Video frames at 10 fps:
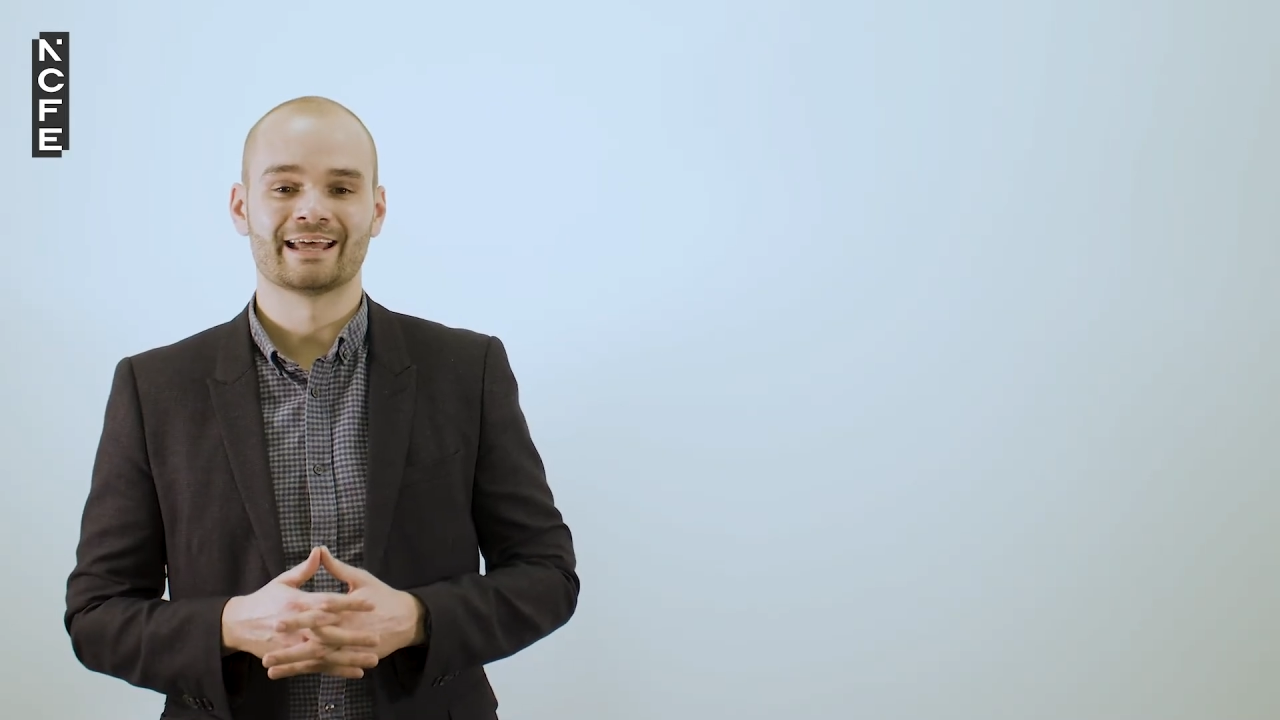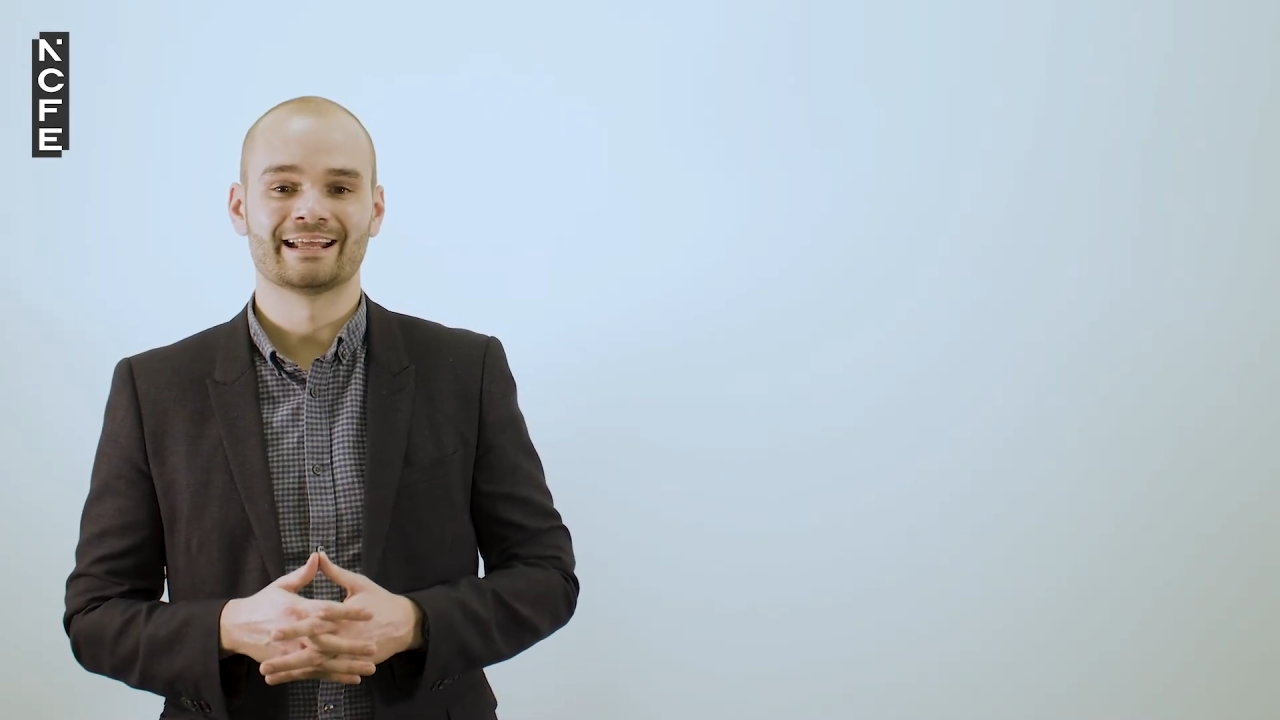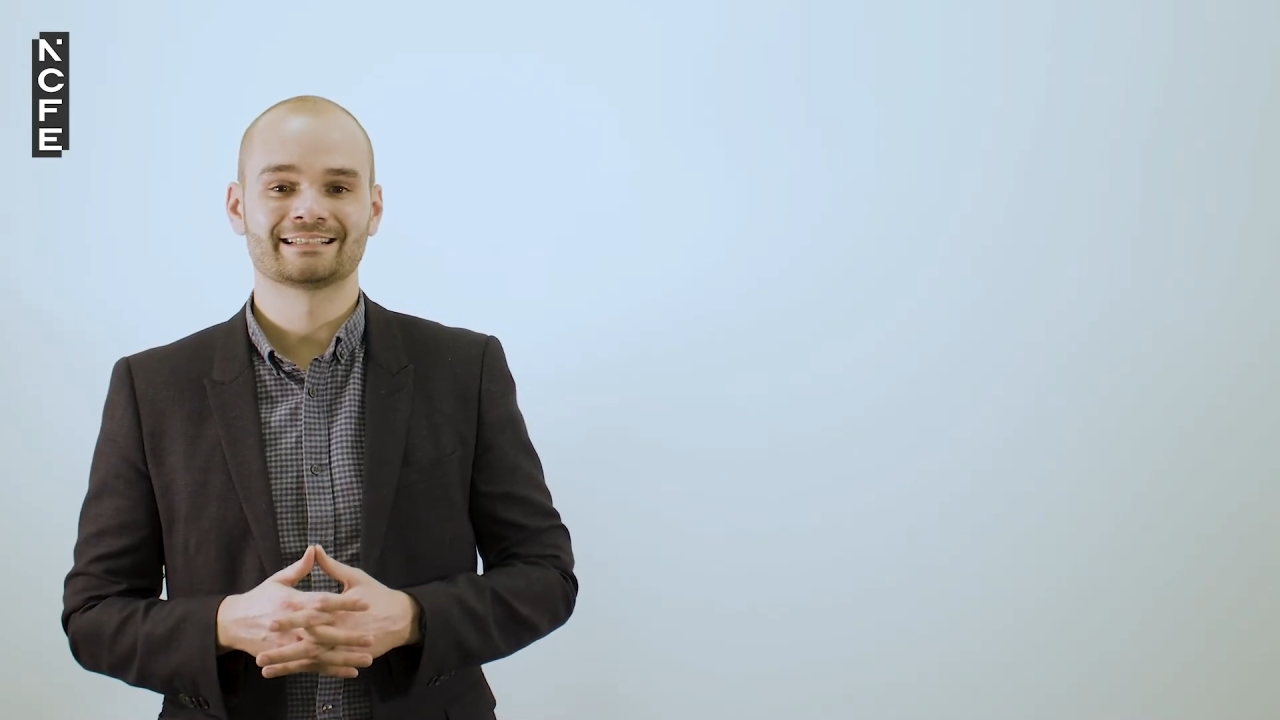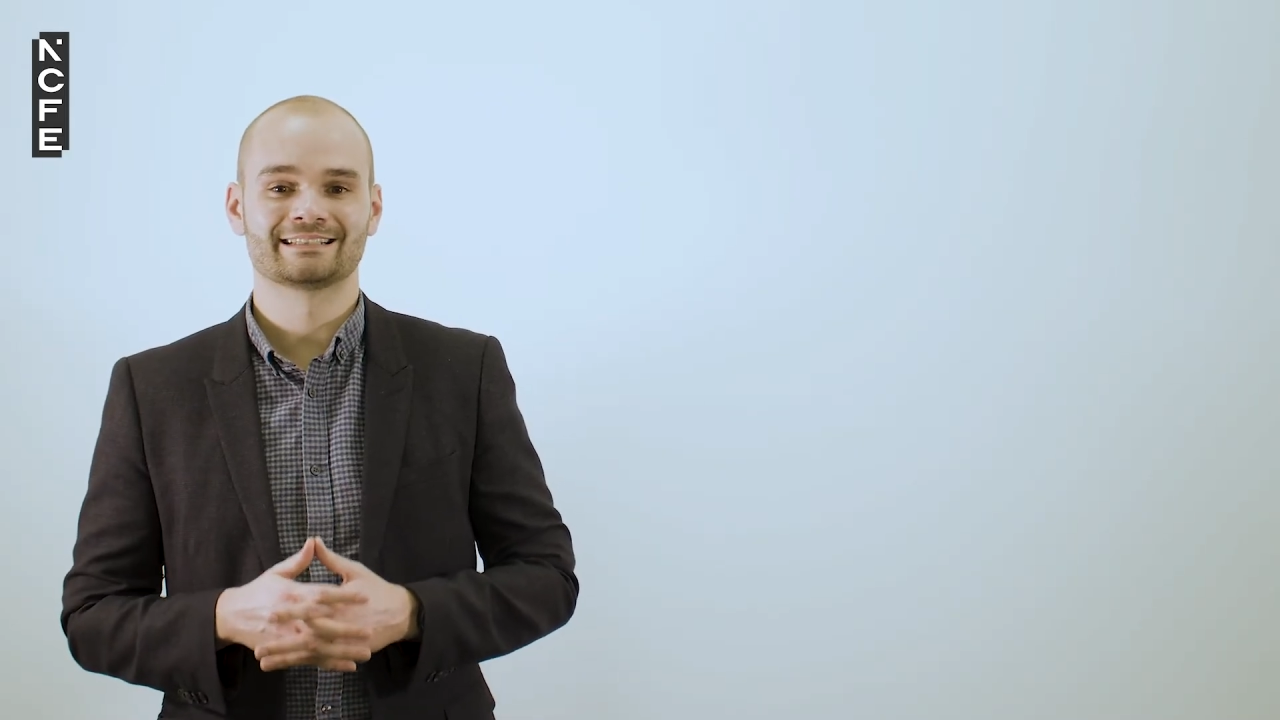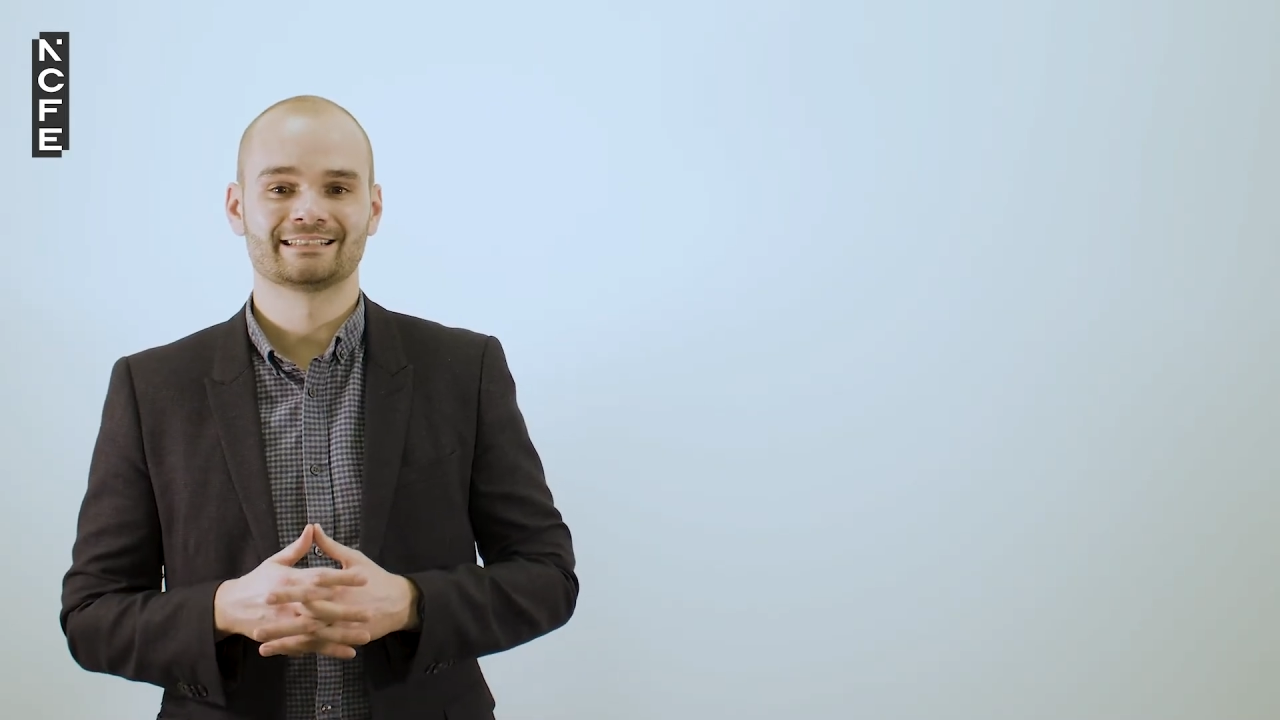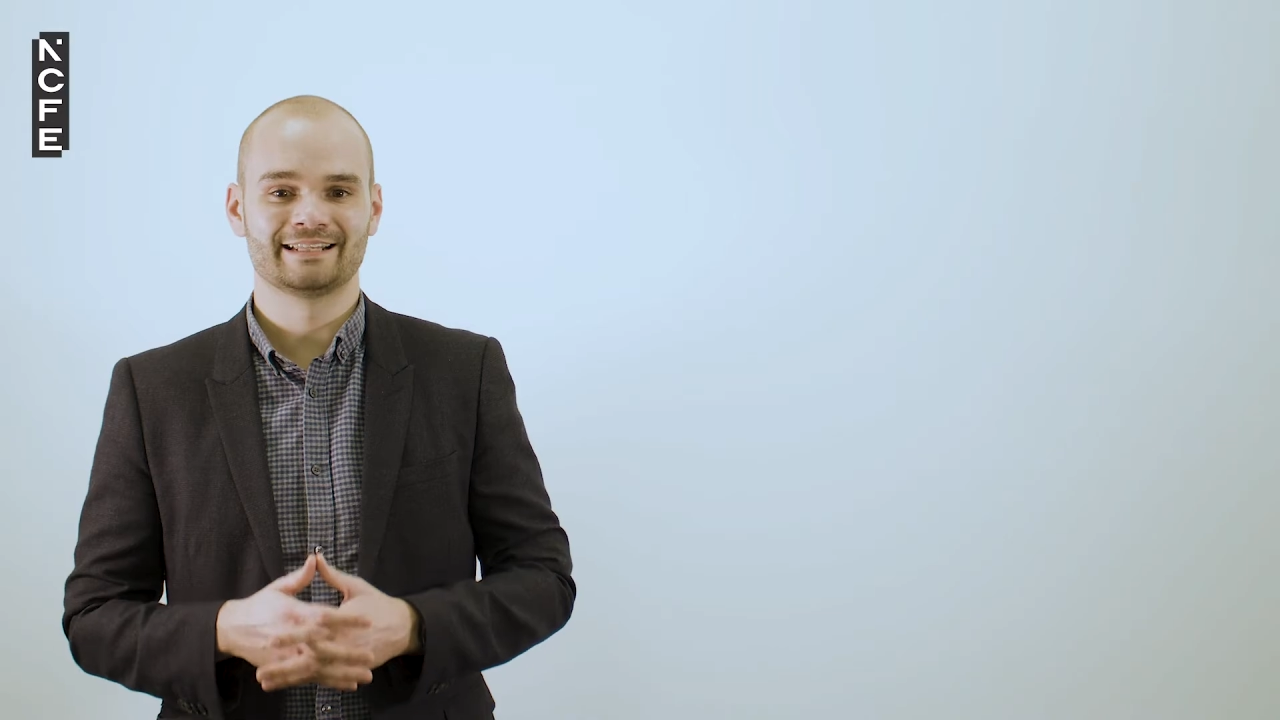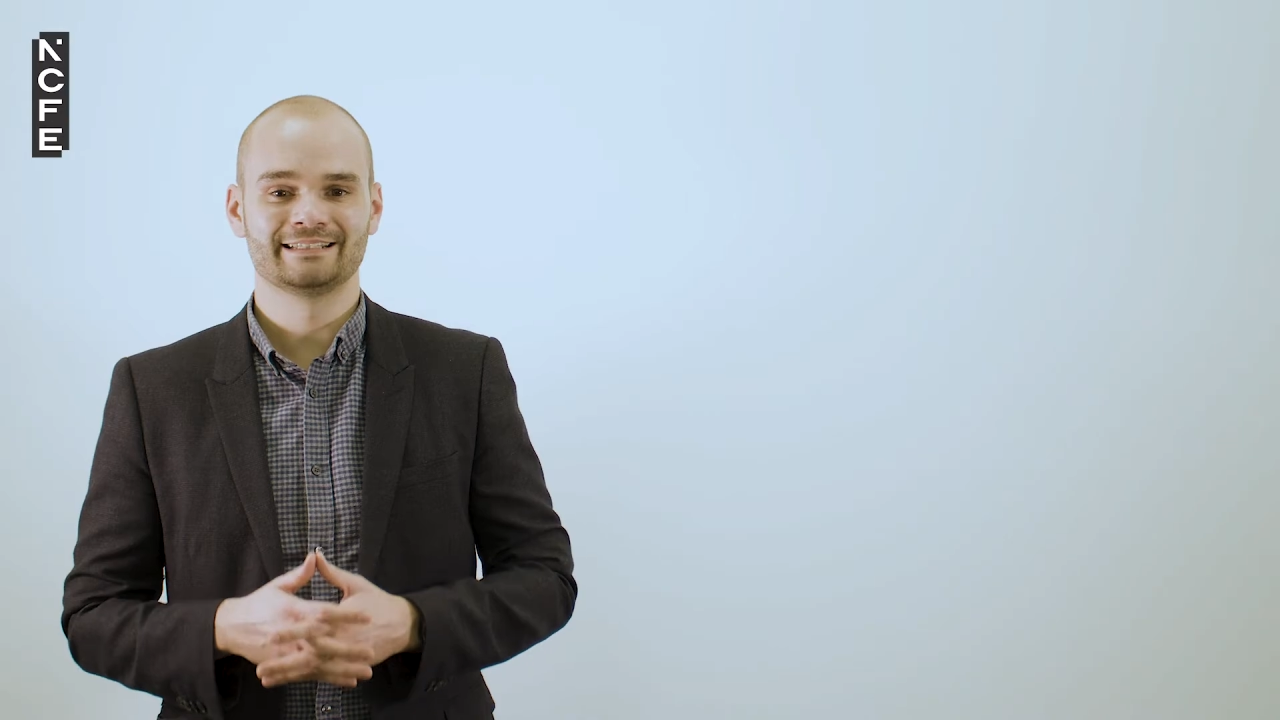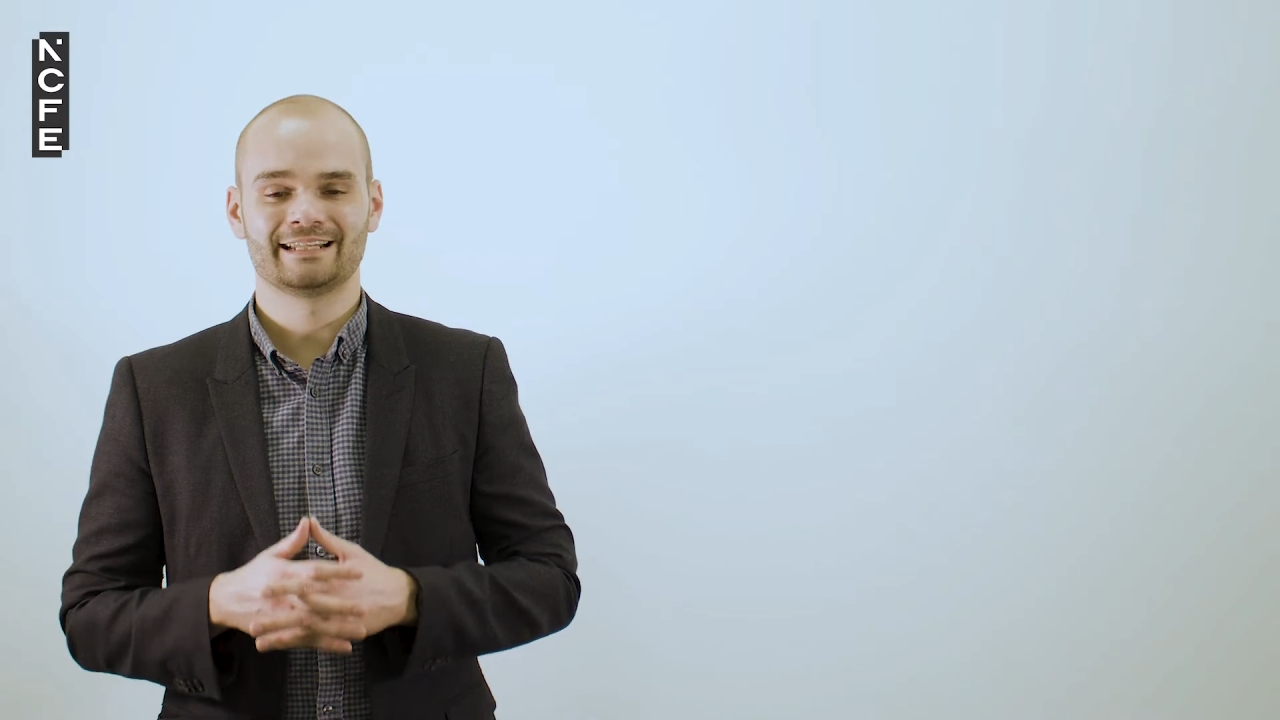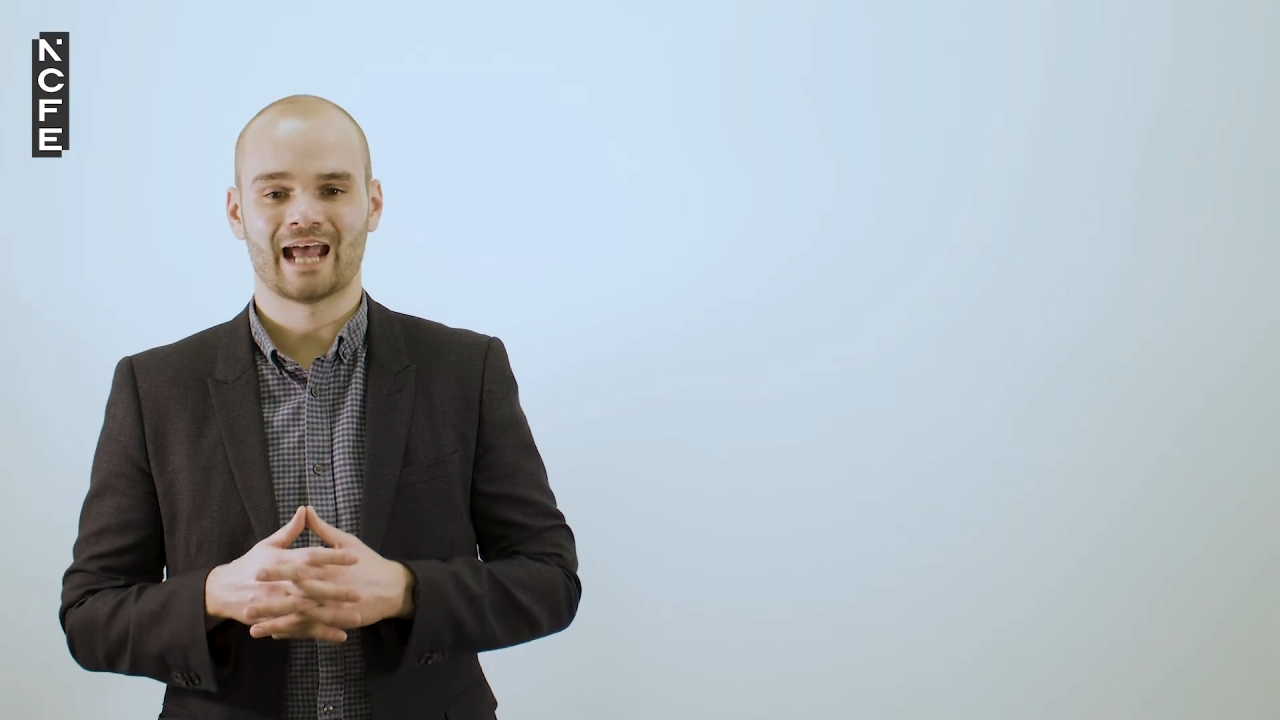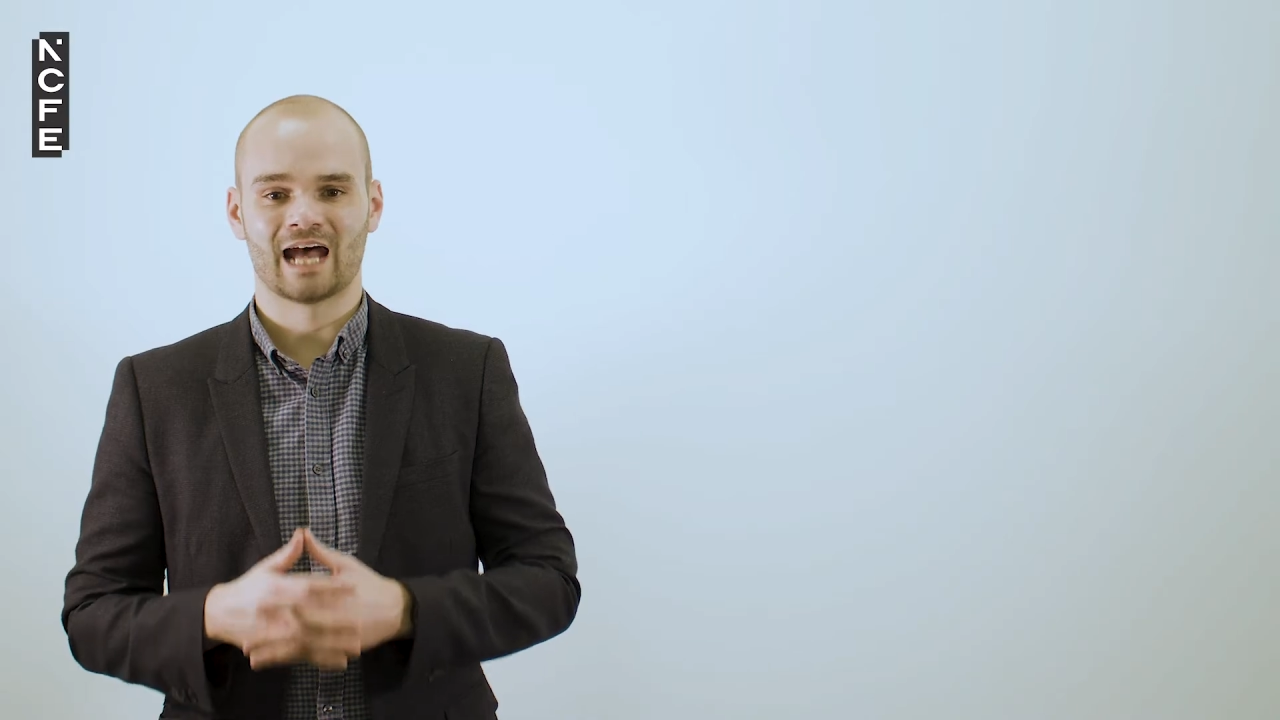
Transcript: an extended